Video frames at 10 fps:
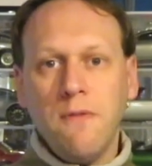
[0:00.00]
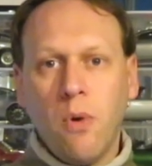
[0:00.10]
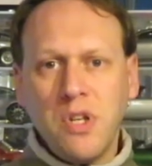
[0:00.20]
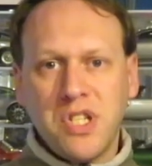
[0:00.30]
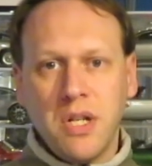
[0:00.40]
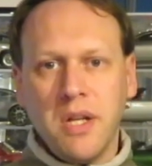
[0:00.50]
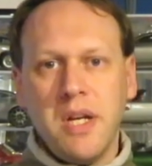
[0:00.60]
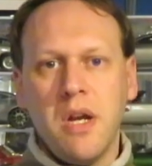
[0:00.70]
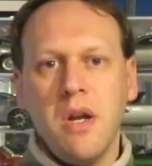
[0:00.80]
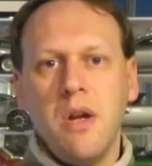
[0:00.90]

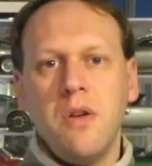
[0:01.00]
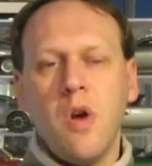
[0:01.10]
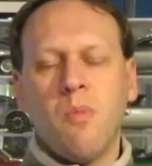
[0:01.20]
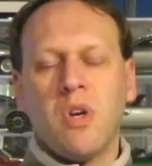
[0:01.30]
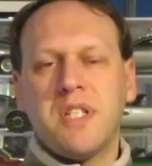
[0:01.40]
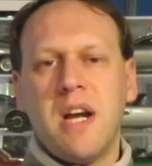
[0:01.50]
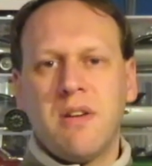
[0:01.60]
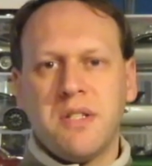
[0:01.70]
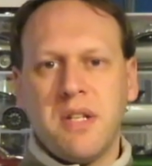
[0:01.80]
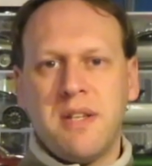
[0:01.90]
Fortunately, no more
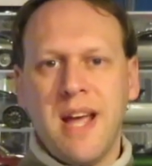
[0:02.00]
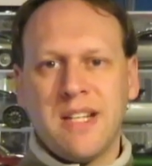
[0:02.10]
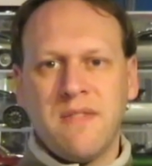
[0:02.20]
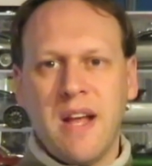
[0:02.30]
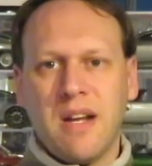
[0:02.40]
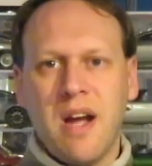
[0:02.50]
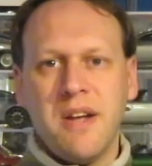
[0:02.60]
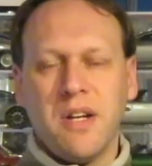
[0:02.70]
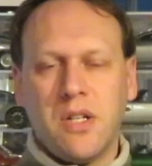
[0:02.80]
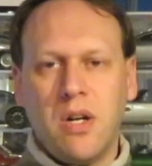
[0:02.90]
terrorist attacks of that
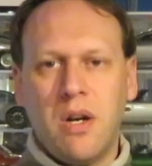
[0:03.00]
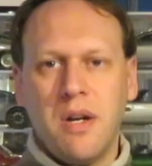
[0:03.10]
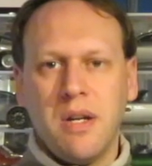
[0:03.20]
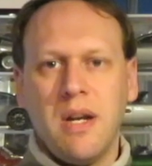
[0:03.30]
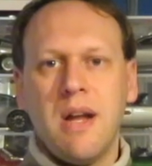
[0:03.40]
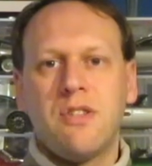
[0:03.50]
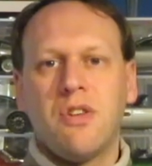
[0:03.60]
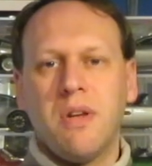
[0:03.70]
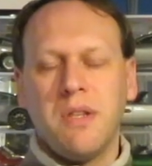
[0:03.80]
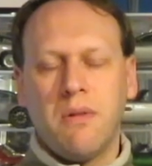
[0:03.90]
kind occurred
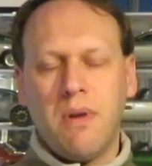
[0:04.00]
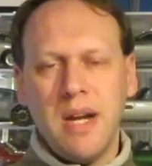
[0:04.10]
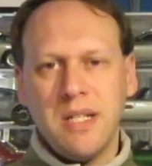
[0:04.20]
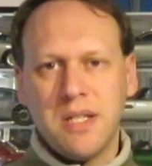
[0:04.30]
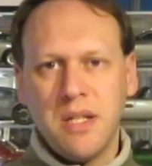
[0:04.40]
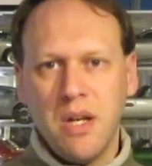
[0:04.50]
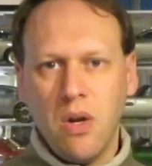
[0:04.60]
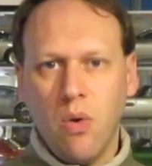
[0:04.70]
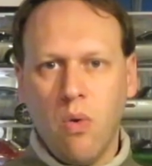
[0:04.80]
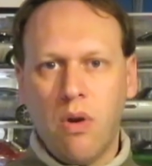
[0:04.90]
during the race,
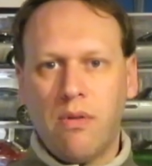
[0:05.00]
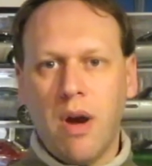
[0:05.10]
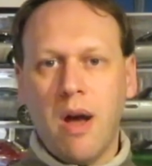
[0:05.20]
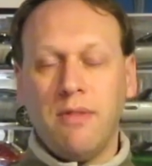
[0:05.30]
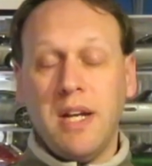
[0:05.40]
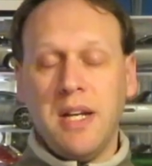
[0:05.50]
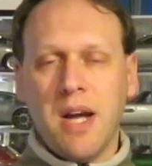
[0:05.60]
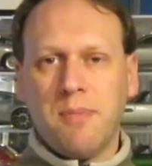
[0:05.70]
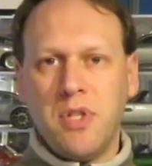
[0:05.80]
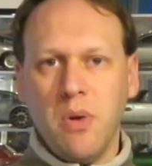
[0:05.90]
or
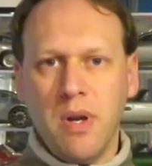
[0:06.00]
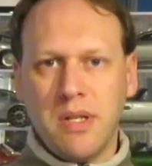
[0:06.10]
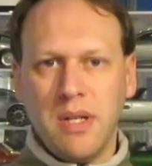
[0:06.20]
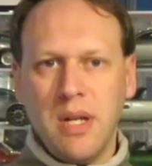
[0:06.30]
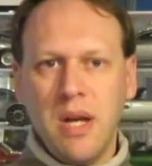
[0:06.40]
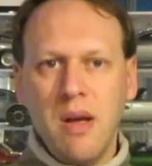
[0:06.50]
leading up to it.